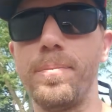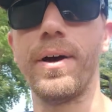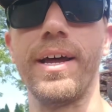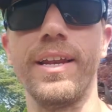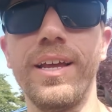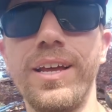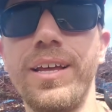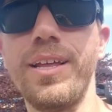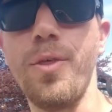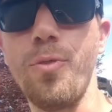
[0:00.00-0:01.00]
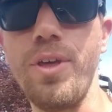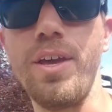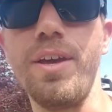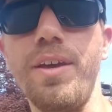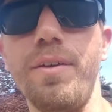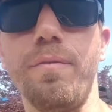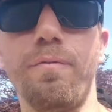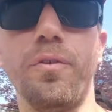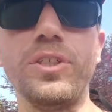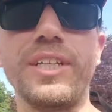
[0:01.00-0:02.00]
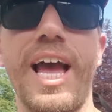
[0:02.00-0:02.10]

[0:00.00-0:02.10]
but the first